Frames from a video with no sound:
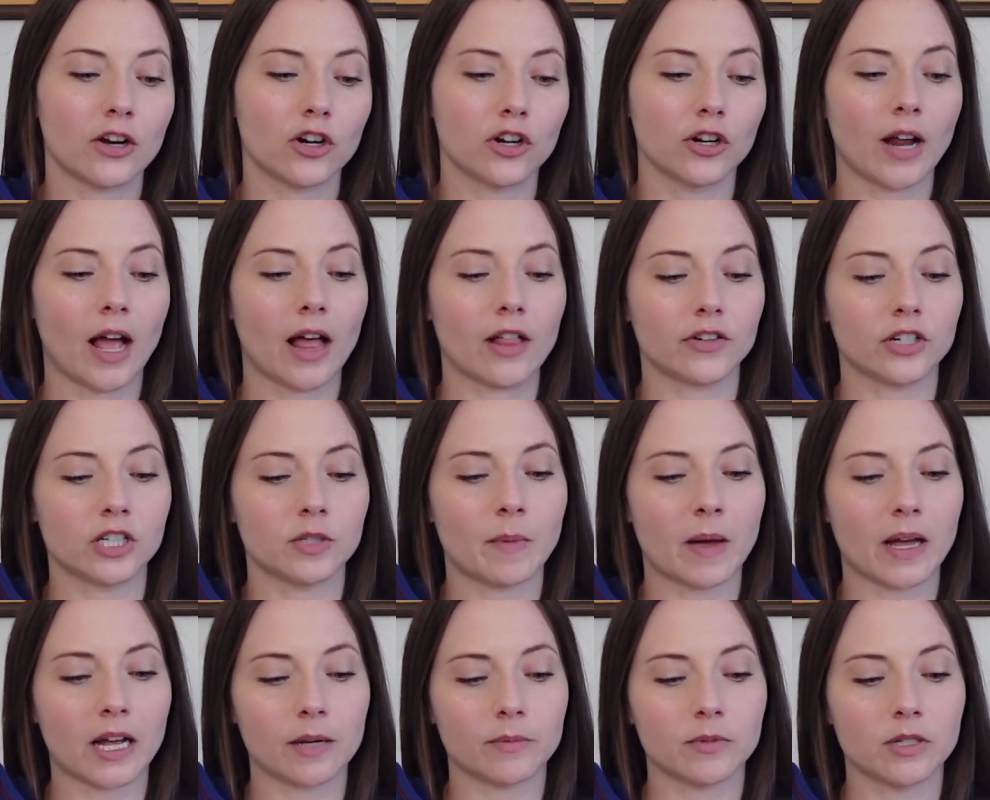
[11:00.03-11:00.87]
her calories
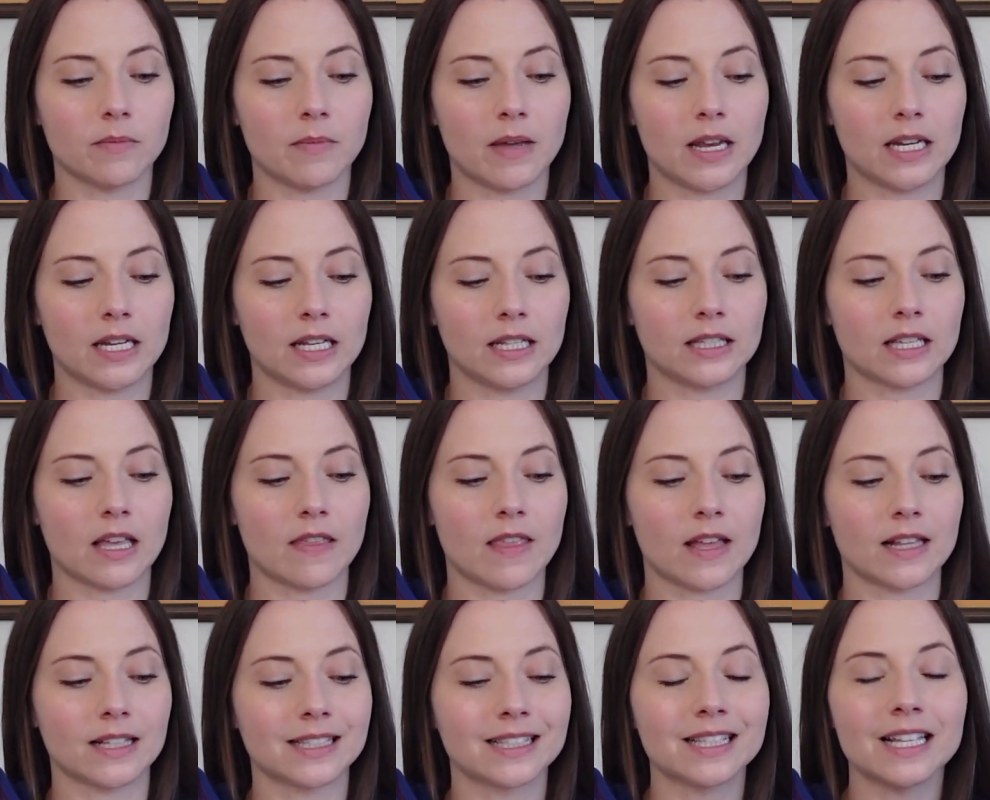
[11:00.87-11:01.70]
back up to maintenance, and
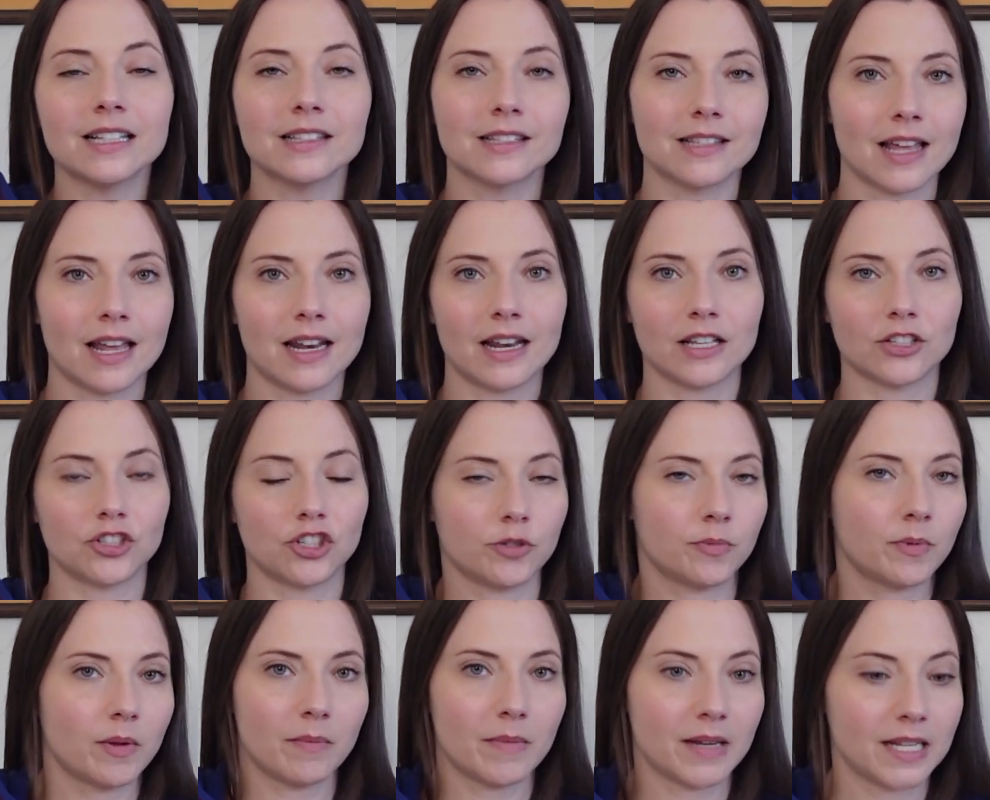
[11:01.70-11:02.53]
then since then has
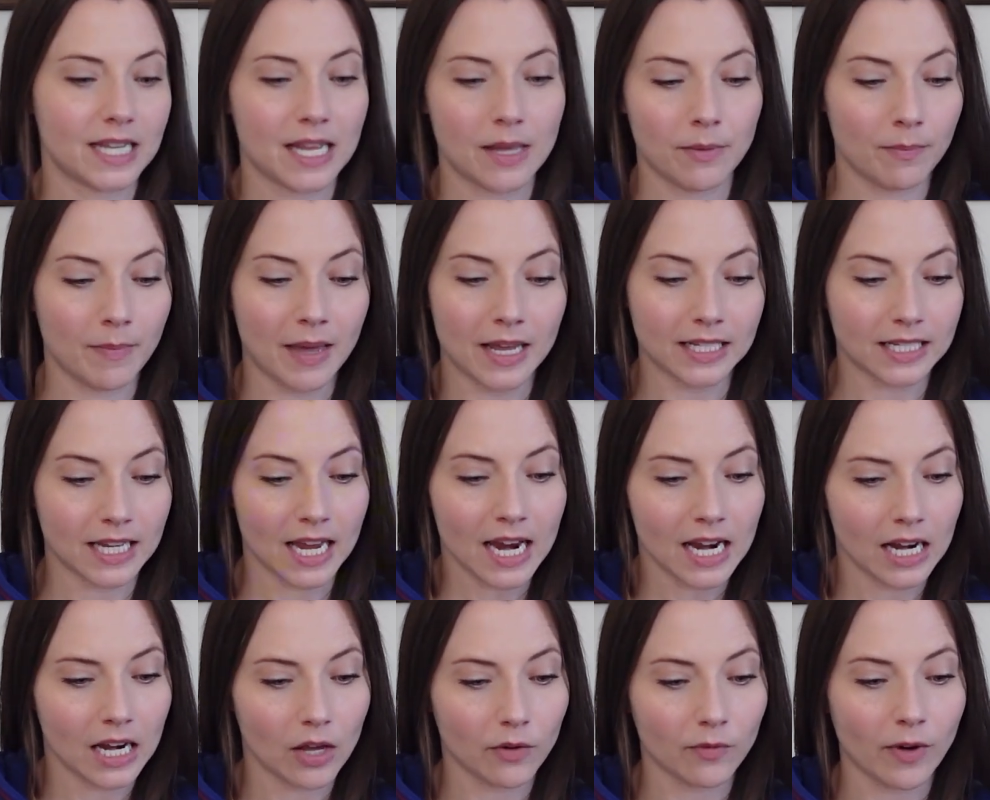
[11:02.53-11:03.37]
just been
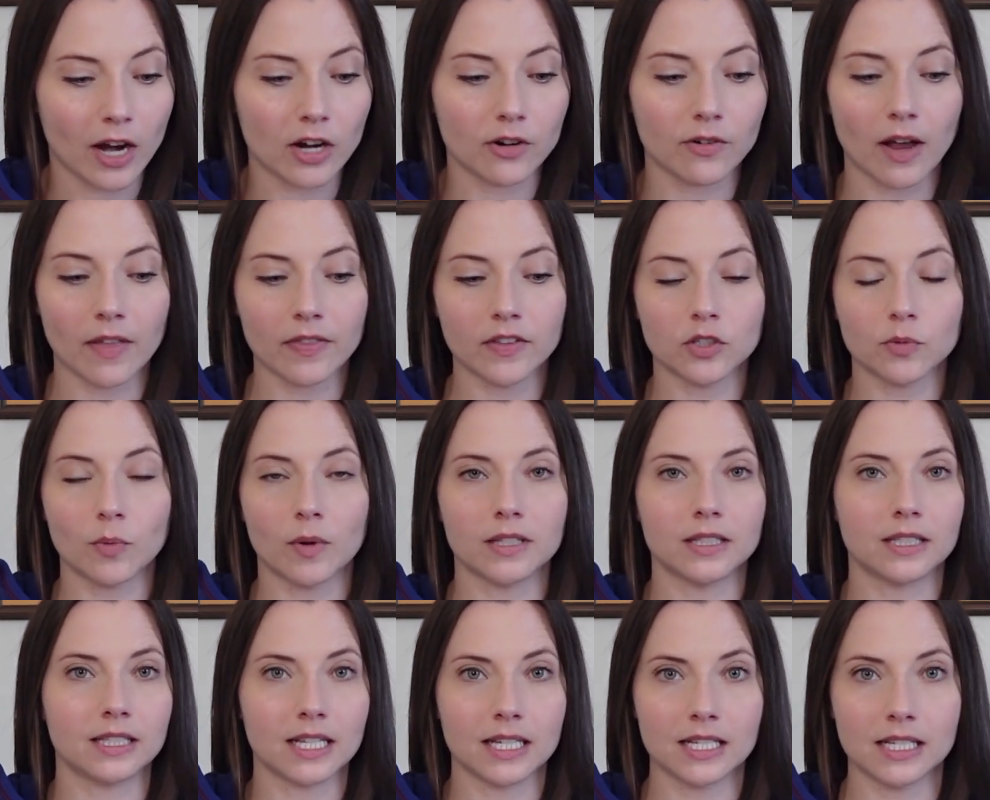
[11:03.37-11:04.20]
maintaining right around this
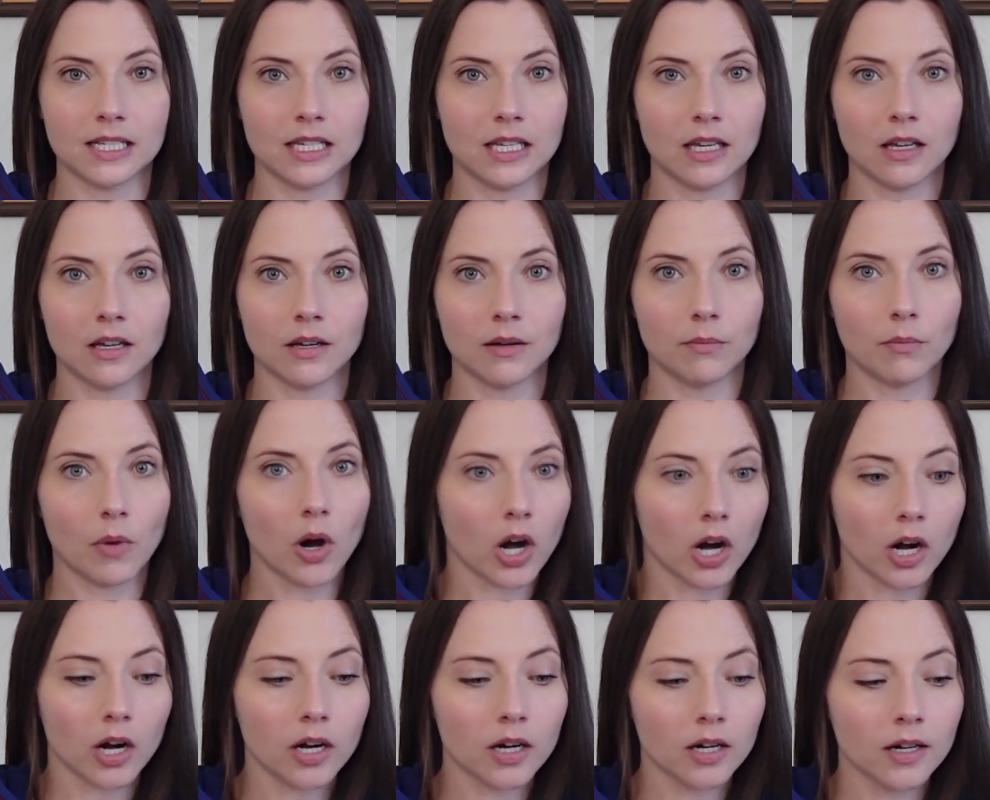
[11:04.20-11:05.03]
160
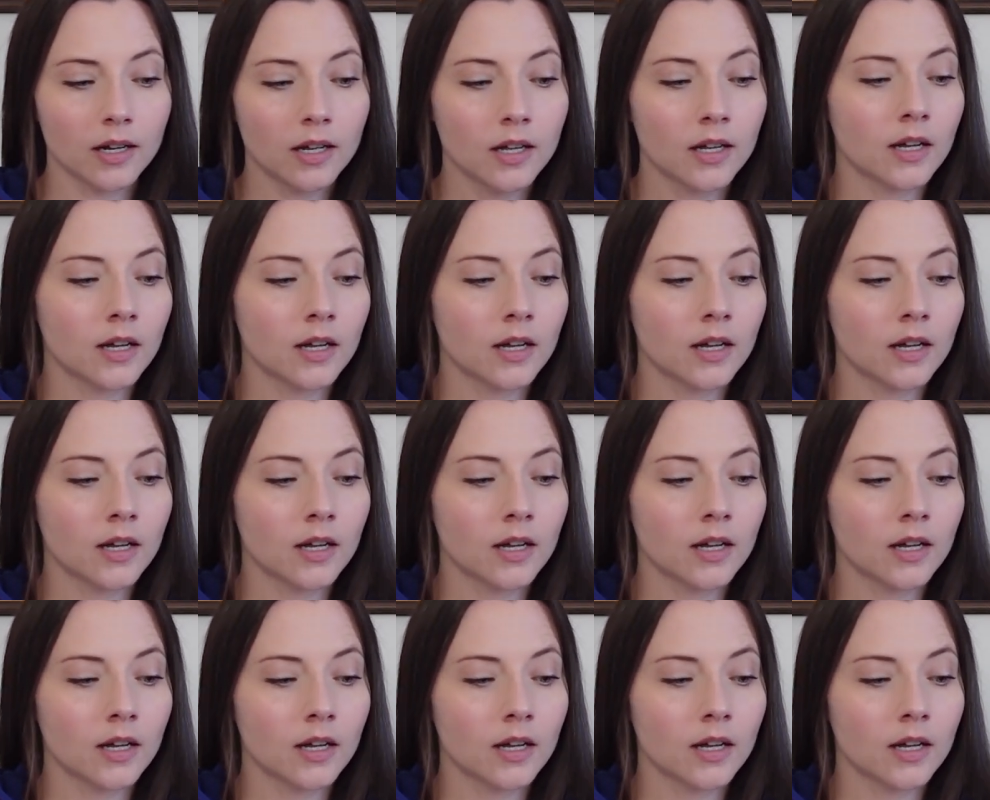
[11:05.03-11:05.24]
mark